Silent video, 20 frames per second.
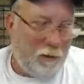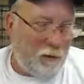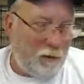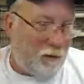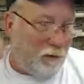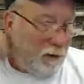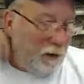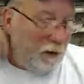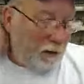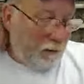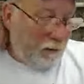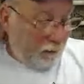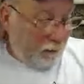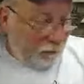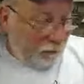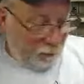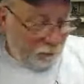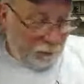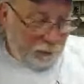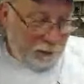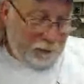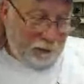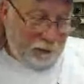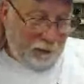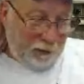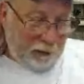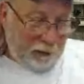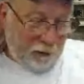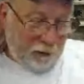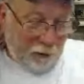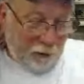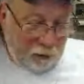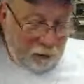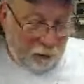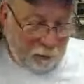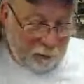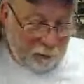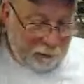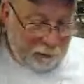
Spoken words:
you're not going to do anything at all.